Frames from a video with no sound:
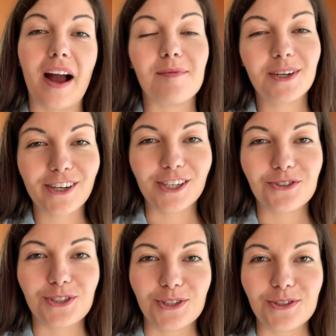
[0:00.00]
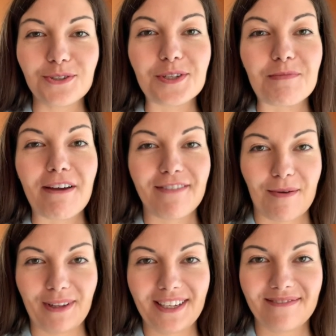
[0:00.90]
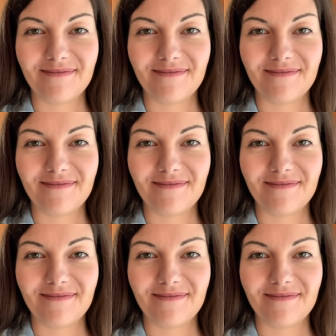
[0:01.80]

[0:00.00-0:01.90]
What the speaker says: I'm here to introduce you to my family.